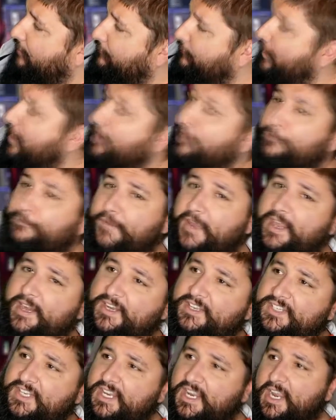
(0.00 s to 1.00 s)
Final
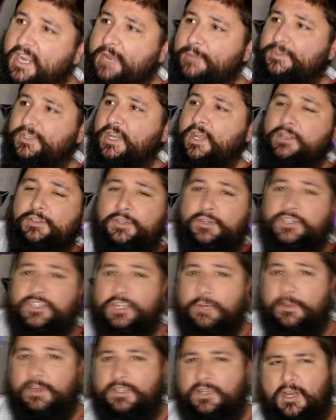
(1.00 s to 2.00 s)
Fantasy games. There's
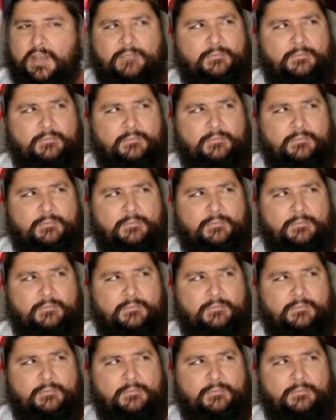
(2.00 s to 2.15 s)
so much.